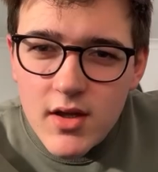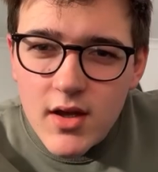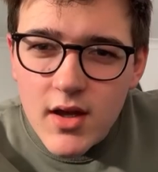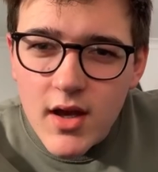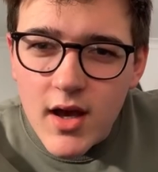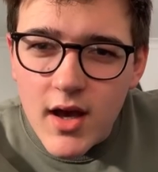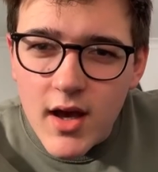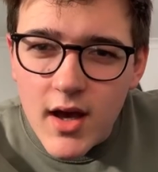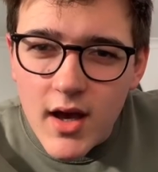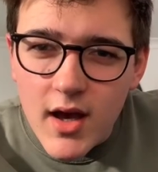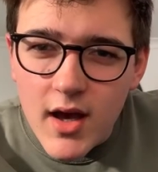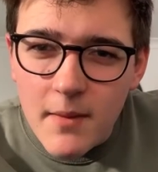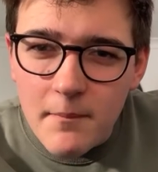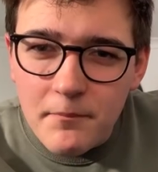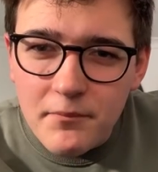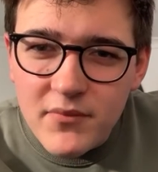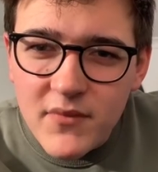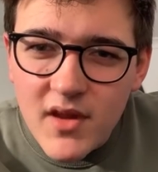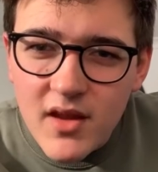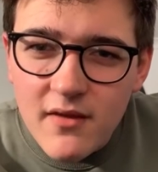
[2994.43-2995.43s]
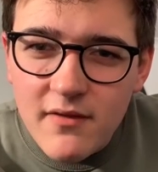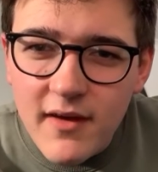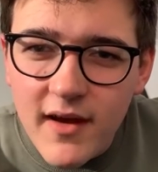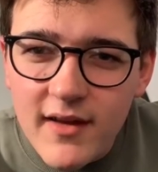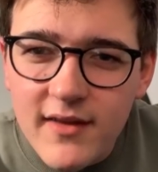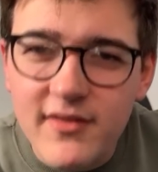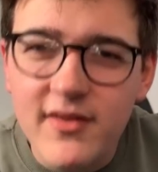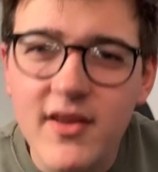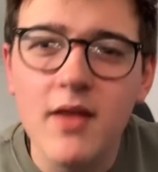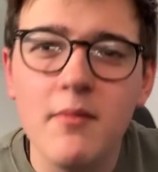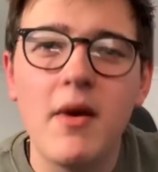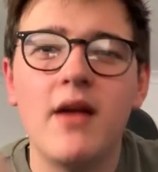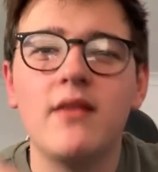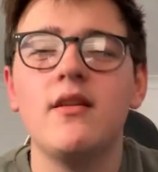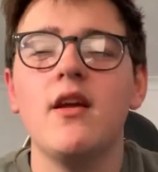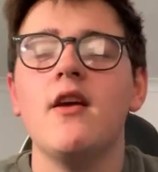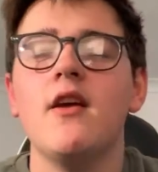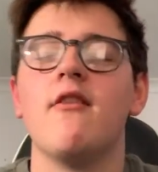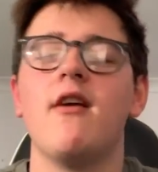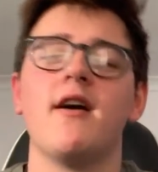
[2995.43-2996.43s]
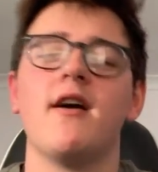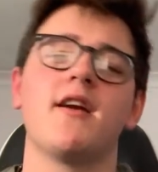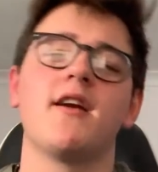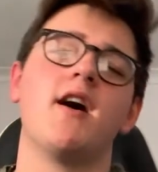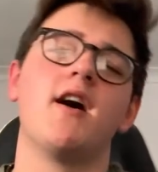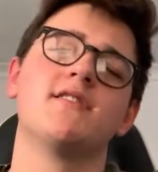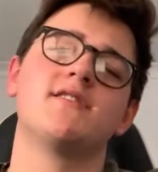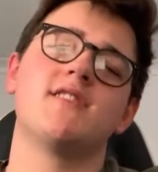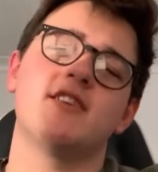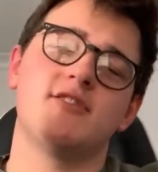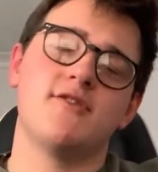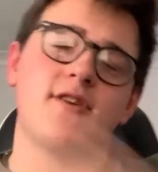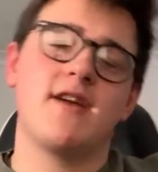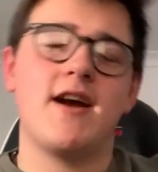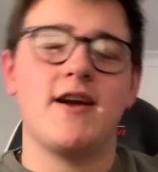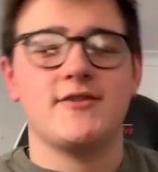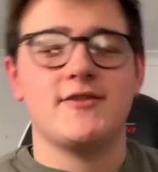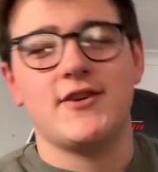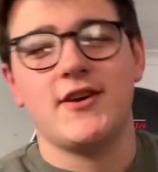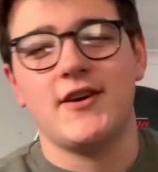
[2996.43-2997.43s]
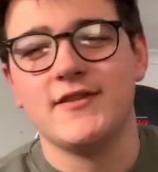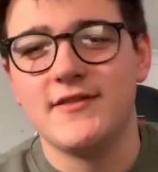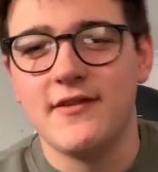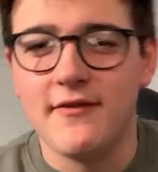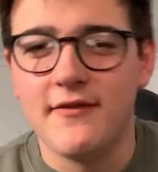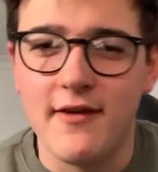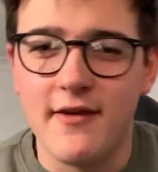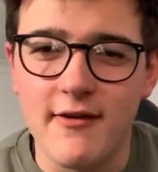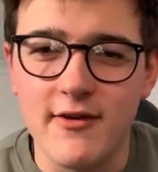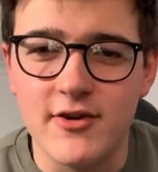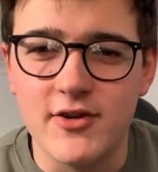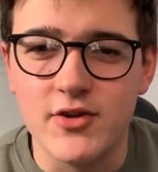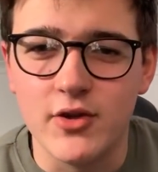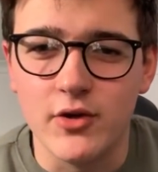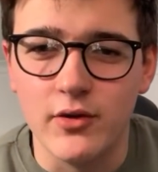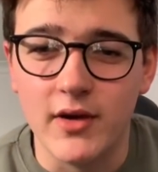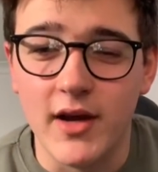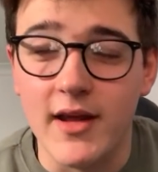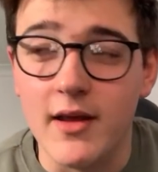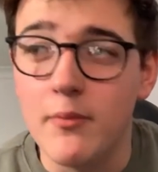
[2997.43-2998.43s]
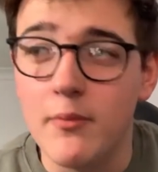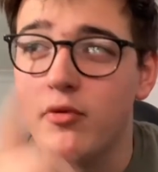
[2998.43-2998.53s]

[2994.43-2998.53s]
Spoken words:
Thanks, see you, man. Right, guys, I shall catch you guys very shortly.